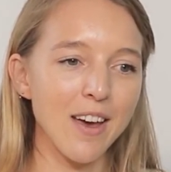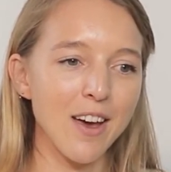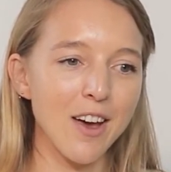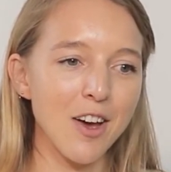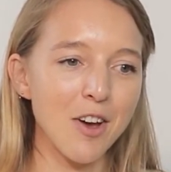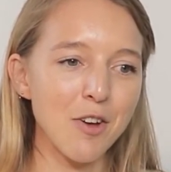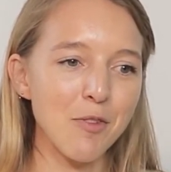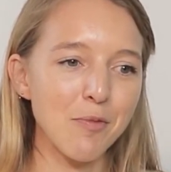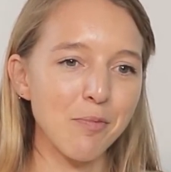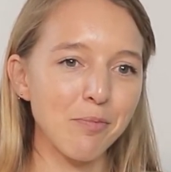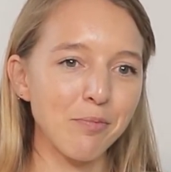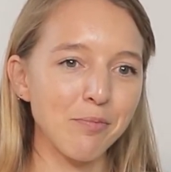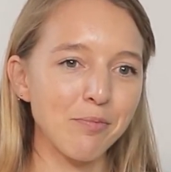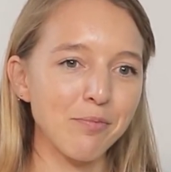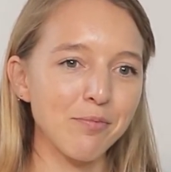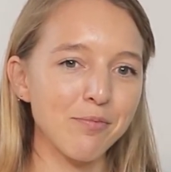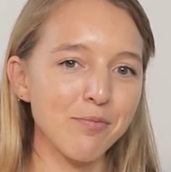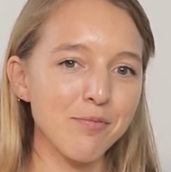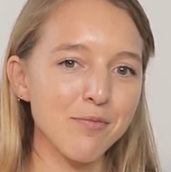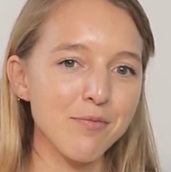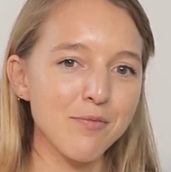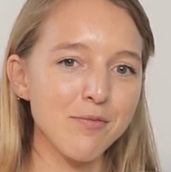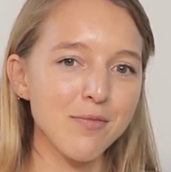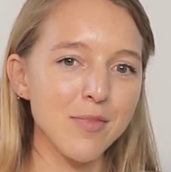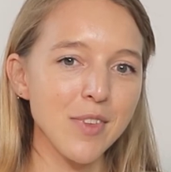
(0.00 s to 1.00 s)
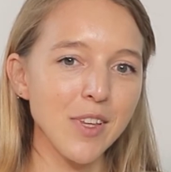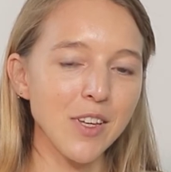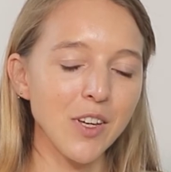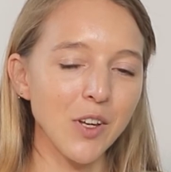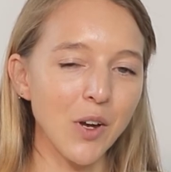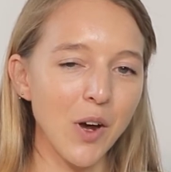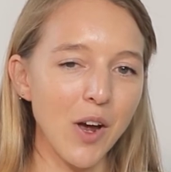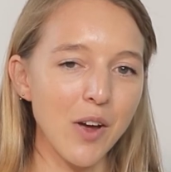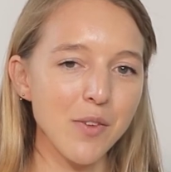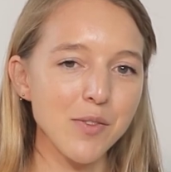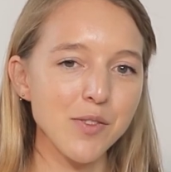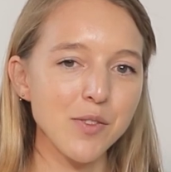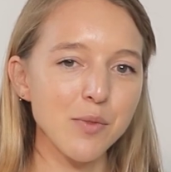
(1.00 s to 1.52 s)
I
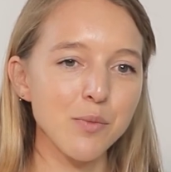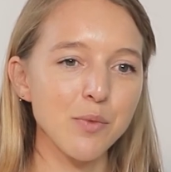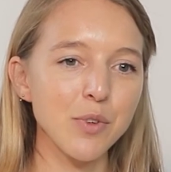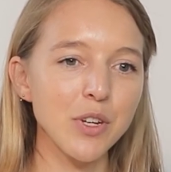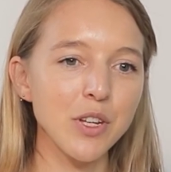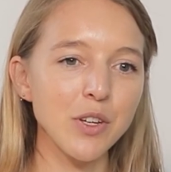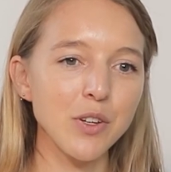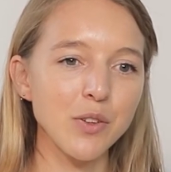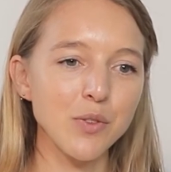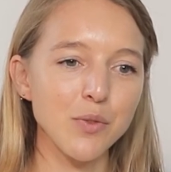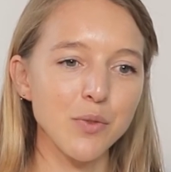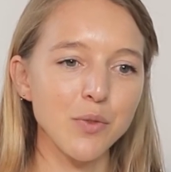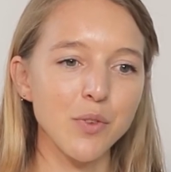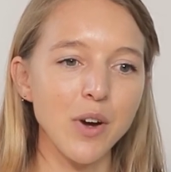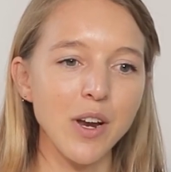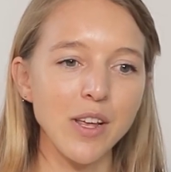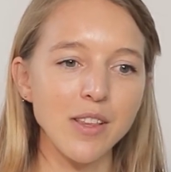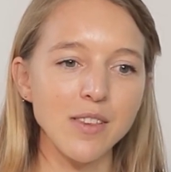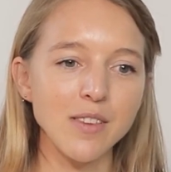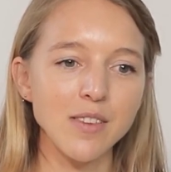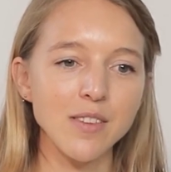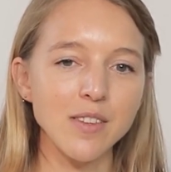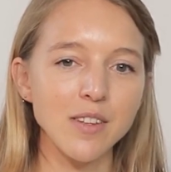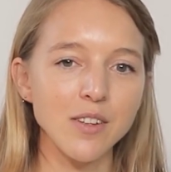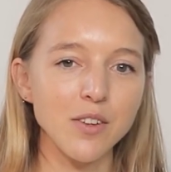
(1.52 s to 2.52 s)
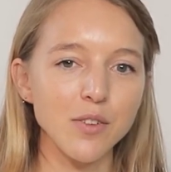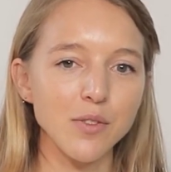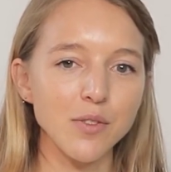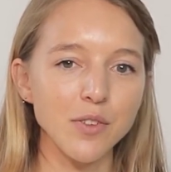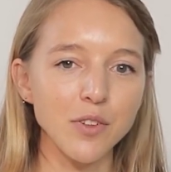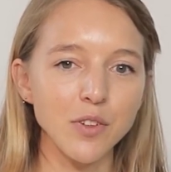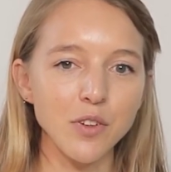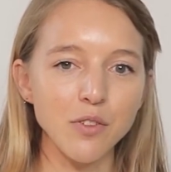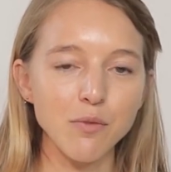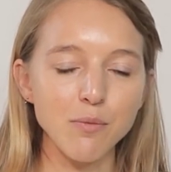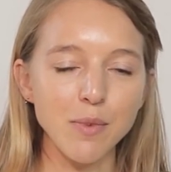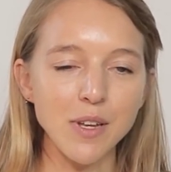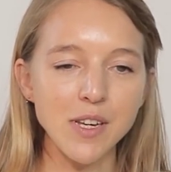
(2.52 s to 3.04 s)
have some really good friends in the
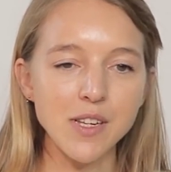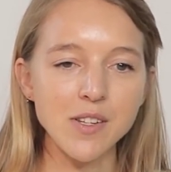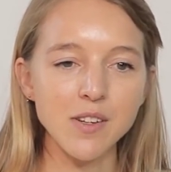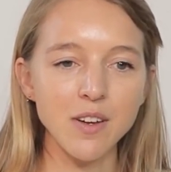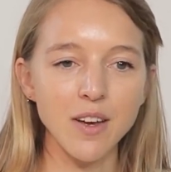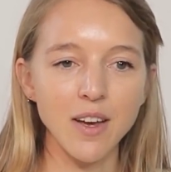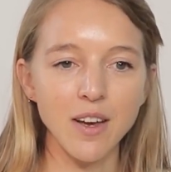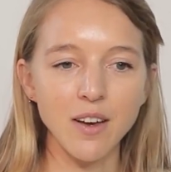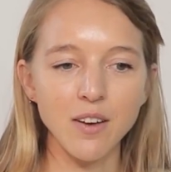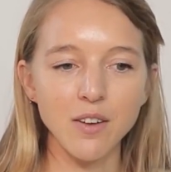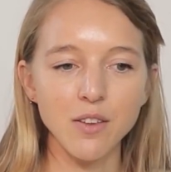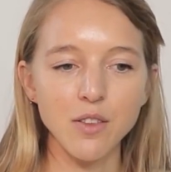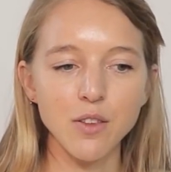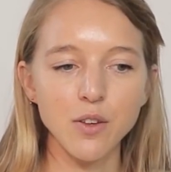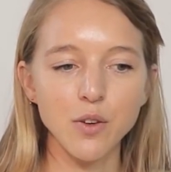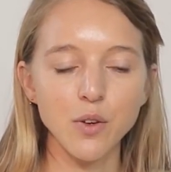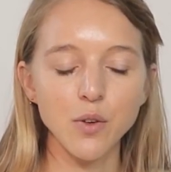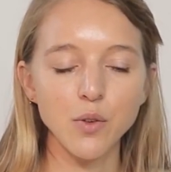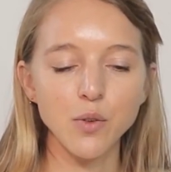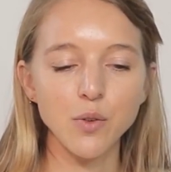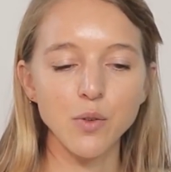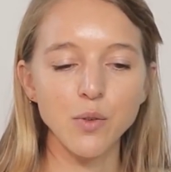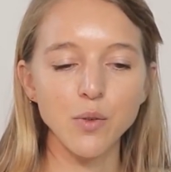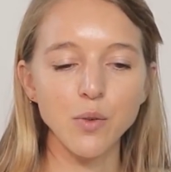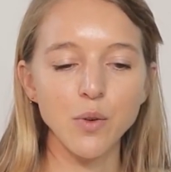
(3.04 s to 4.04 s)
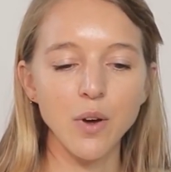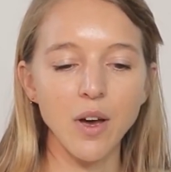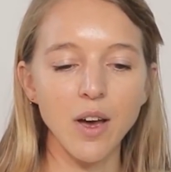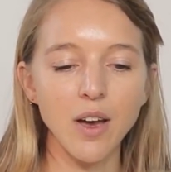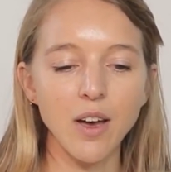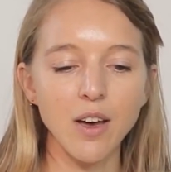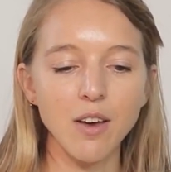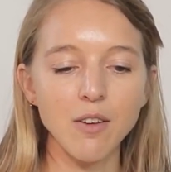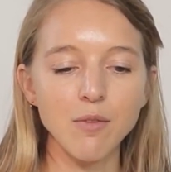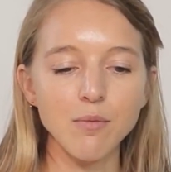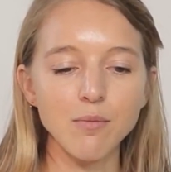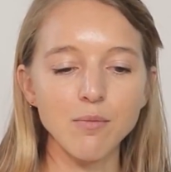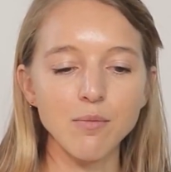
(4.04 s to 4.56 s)
field of mental health who
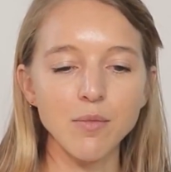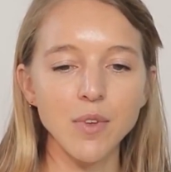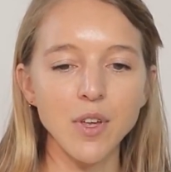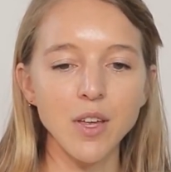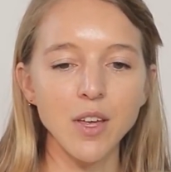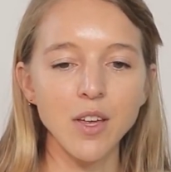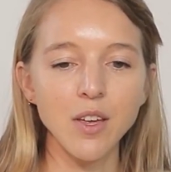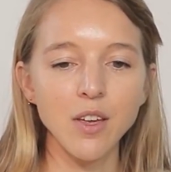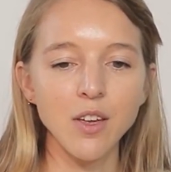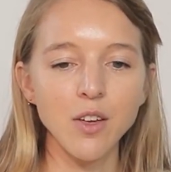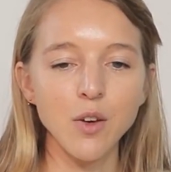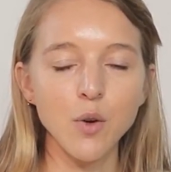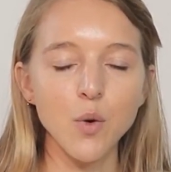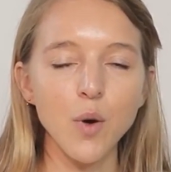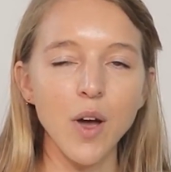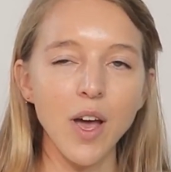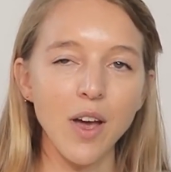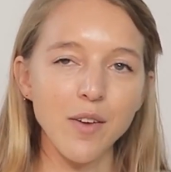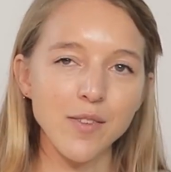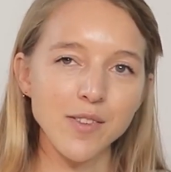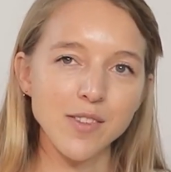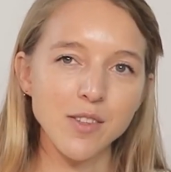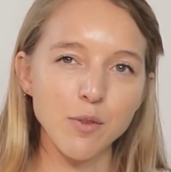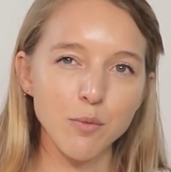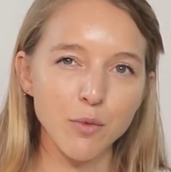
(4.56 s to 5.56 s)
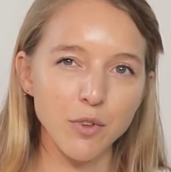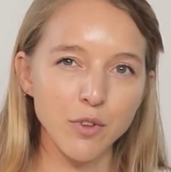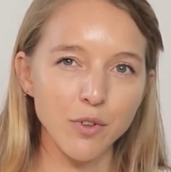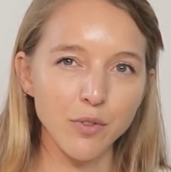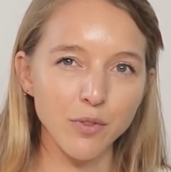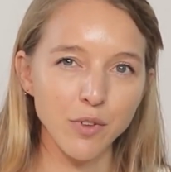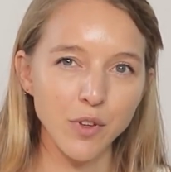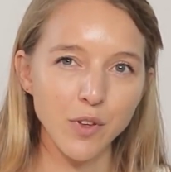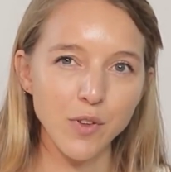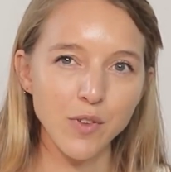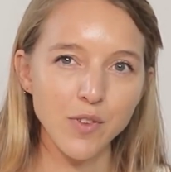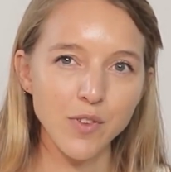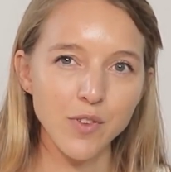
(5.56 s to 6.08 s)
I have similar
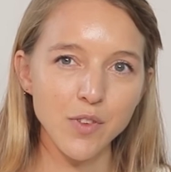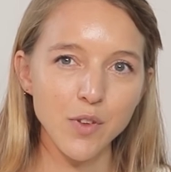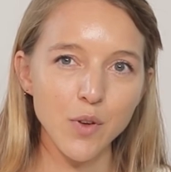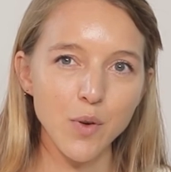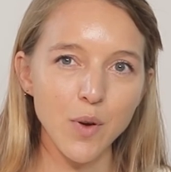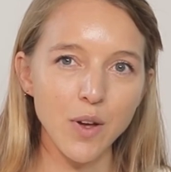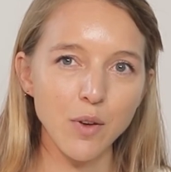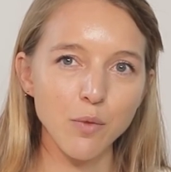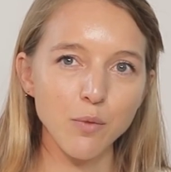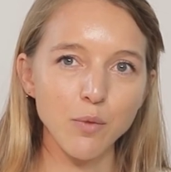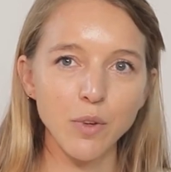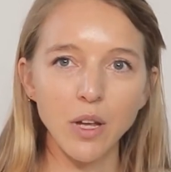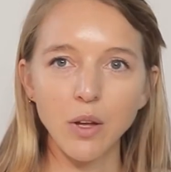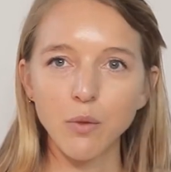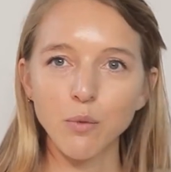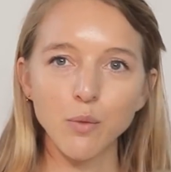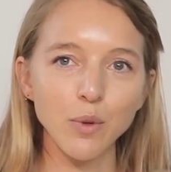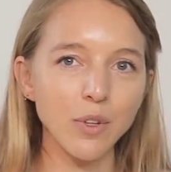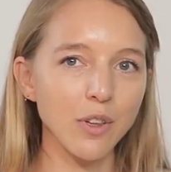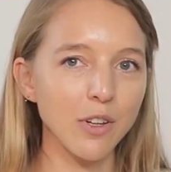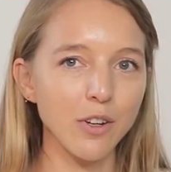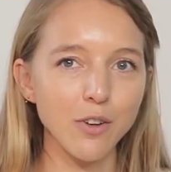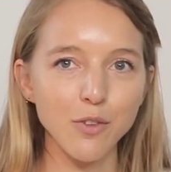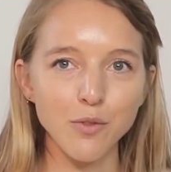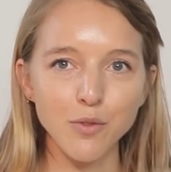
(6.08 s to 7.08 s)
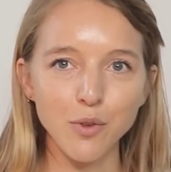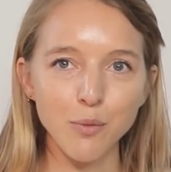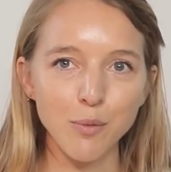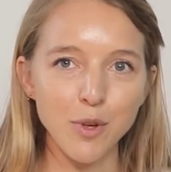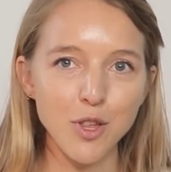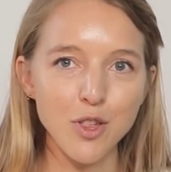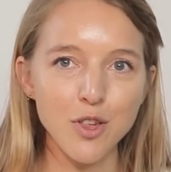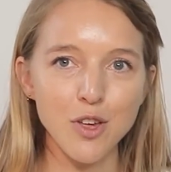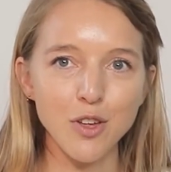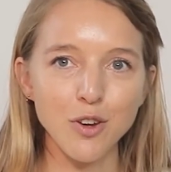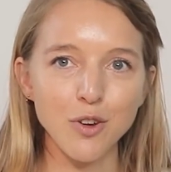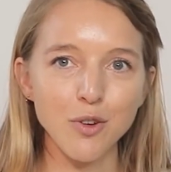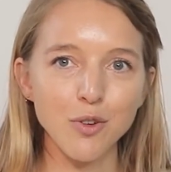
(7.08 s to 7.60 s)
views to, and we learn from
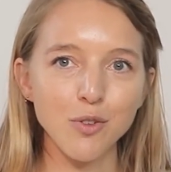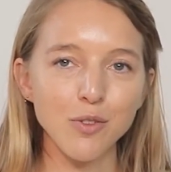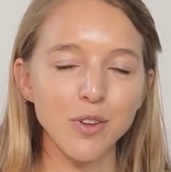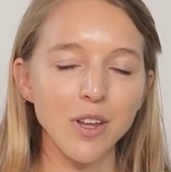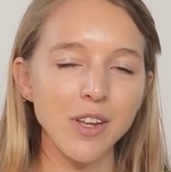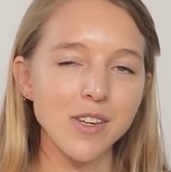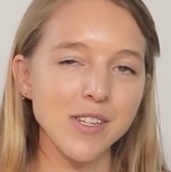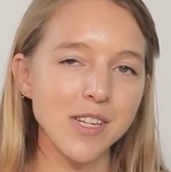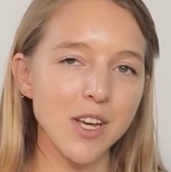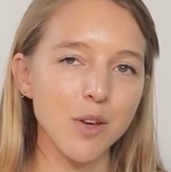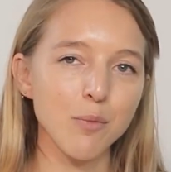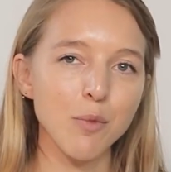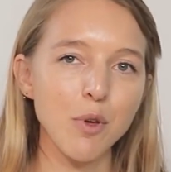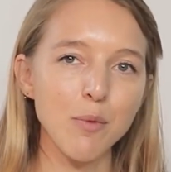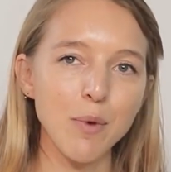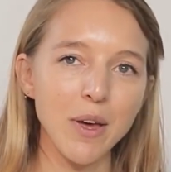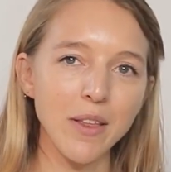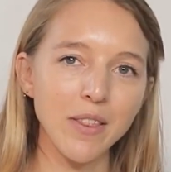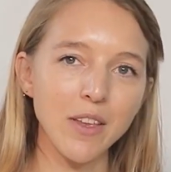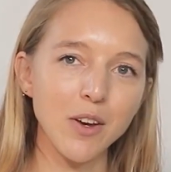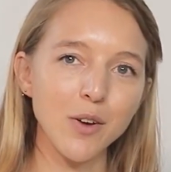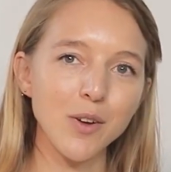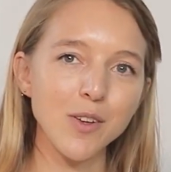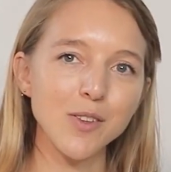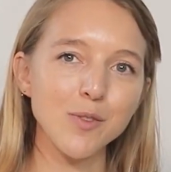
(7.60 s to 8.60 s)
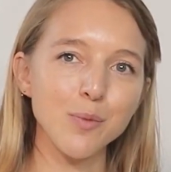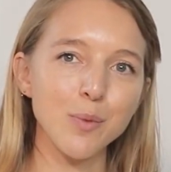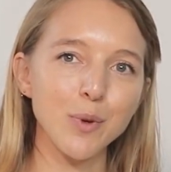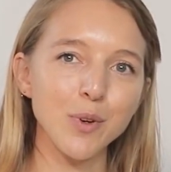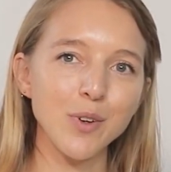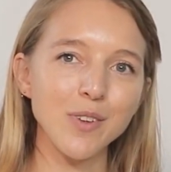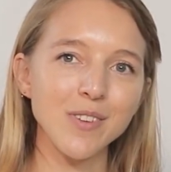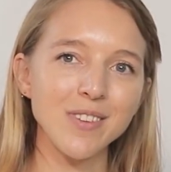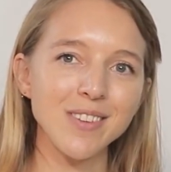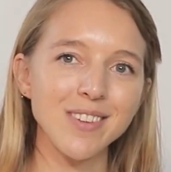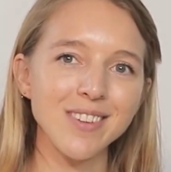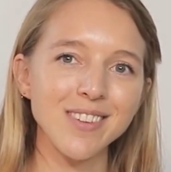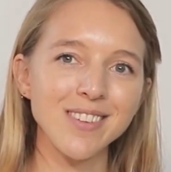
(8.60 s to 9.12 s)
each other. They tell me about their
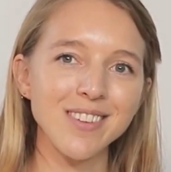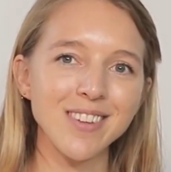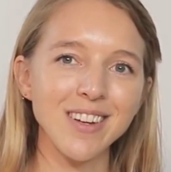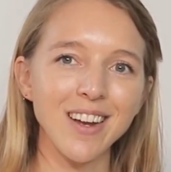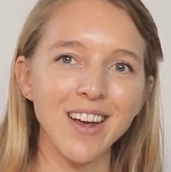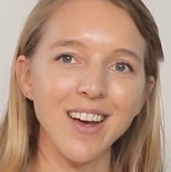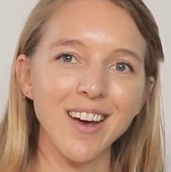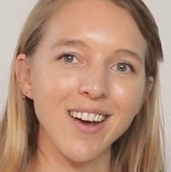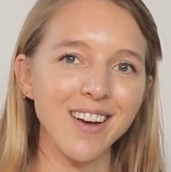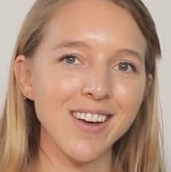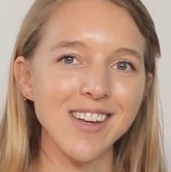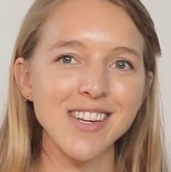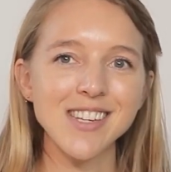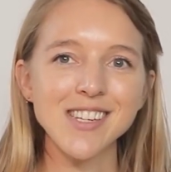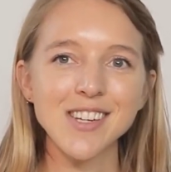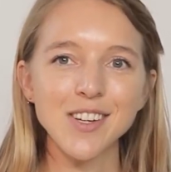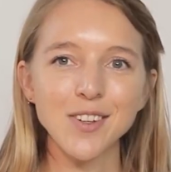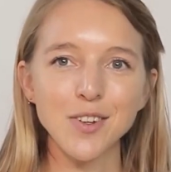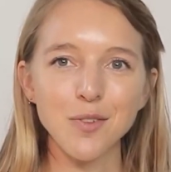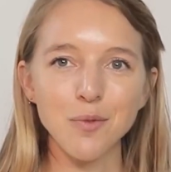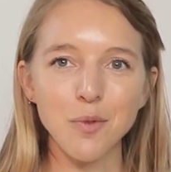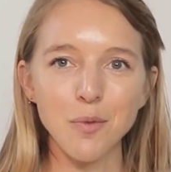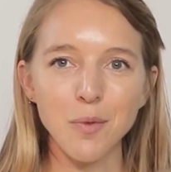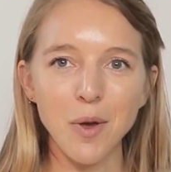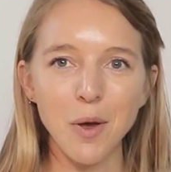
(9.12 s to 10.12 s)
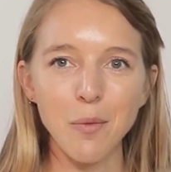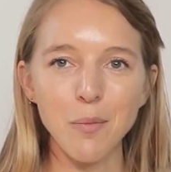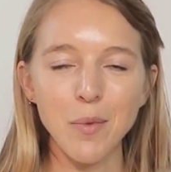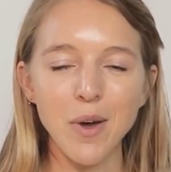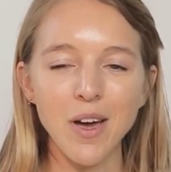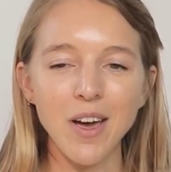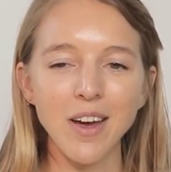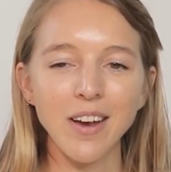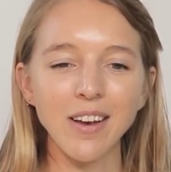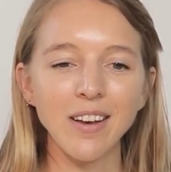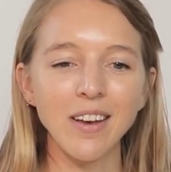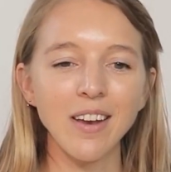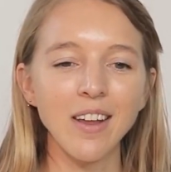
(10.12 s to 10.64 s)
experiences and I can tell them about
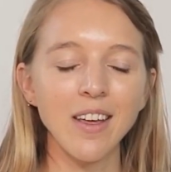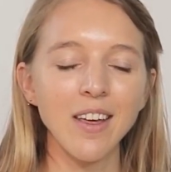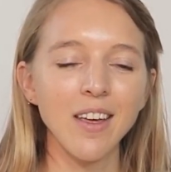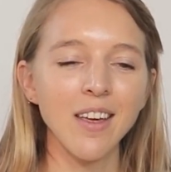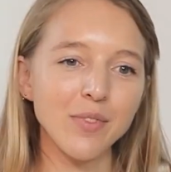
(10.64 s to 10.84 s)
mine.